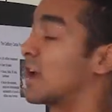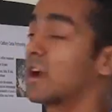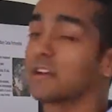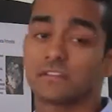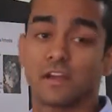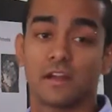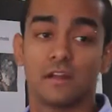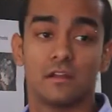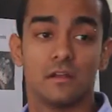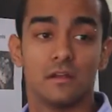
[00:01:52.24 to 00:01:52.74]

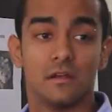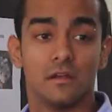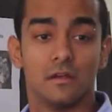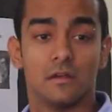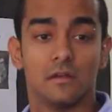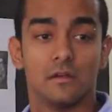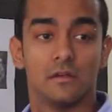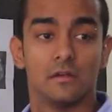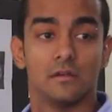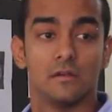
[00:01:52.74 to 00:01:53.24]
dioxide.
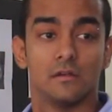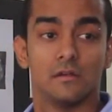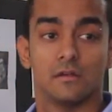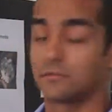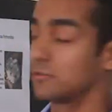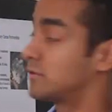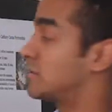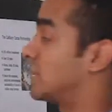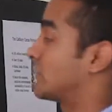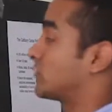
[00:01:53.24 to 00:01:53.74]

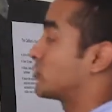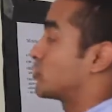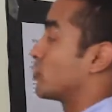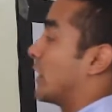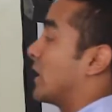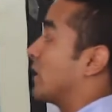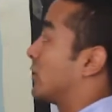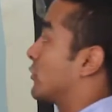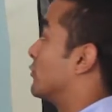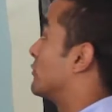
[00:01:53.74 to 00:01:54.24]
So this too
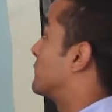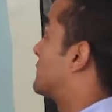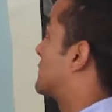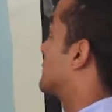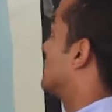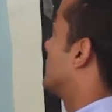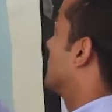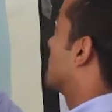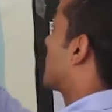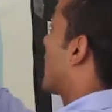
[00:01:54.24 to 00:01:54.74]
includes
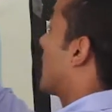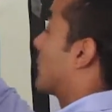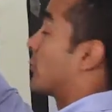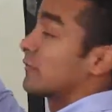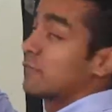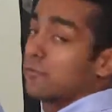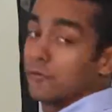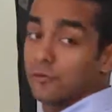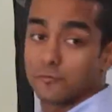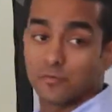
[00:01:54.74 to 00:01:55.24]

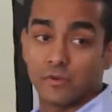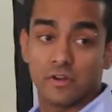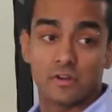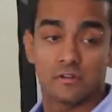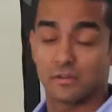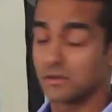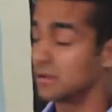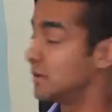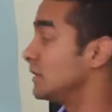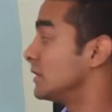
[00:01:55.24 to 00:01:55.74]
carbon footprint.
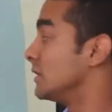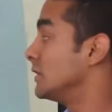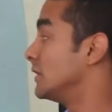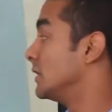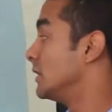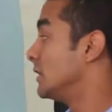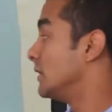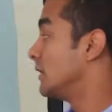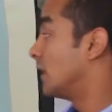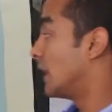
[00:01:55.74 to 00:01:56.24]

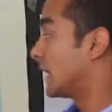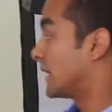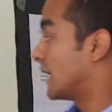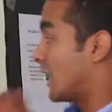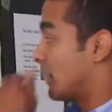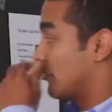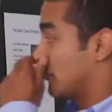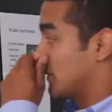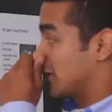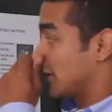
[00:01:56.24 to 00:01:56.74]
And
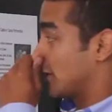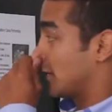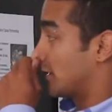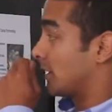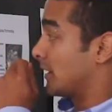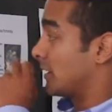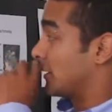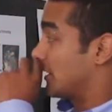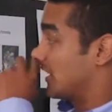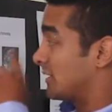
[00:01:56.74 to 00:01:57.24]

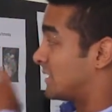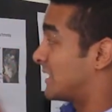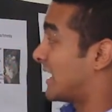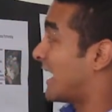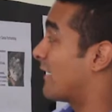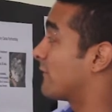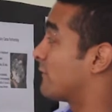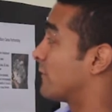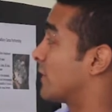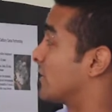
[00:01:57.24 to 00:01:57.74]
now they
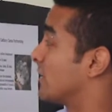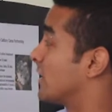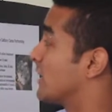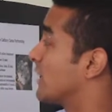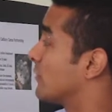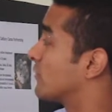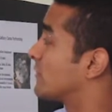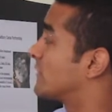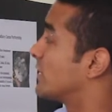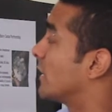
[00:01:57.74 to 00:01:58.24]
have
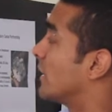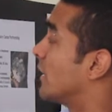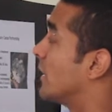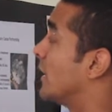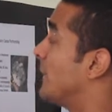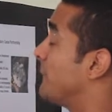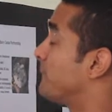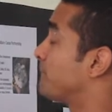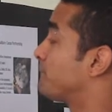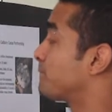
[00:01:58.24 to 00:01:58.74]
reduced
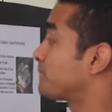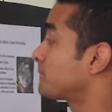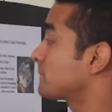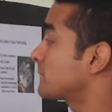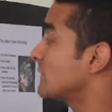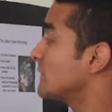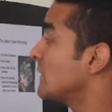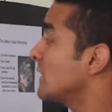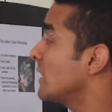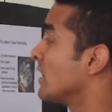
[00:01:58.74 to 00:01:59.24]
their
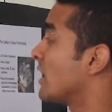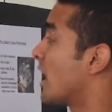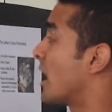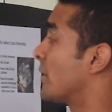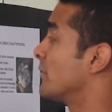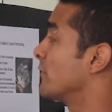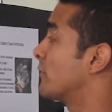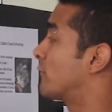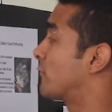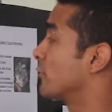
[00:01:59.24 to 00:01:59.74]

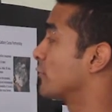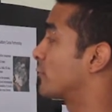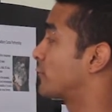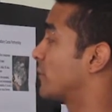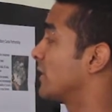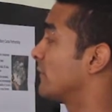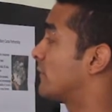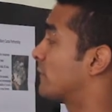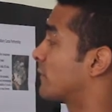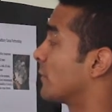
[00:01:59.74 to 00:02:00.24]
carbon
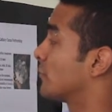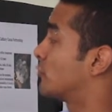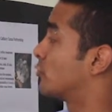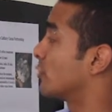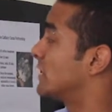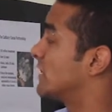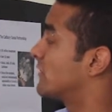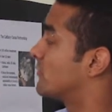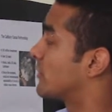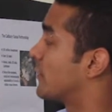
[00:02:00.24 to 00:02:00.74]
footprint from
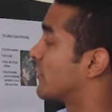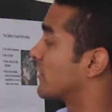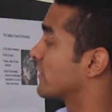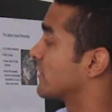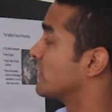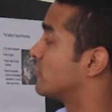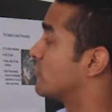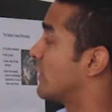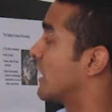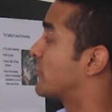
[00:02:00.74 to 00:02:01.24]
23% to
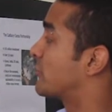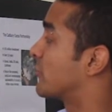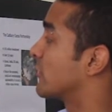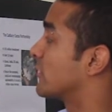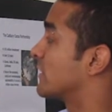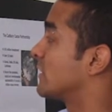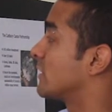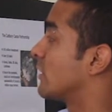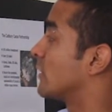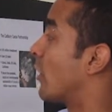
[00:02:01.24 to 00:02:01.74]

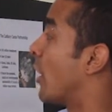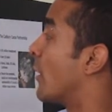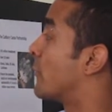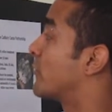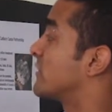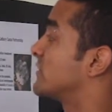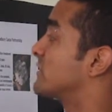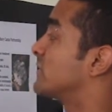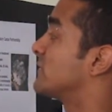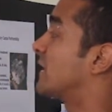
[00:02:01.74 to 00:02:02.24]
8% on
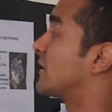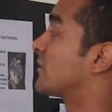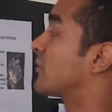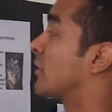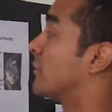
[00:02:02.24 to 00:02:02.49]
operations and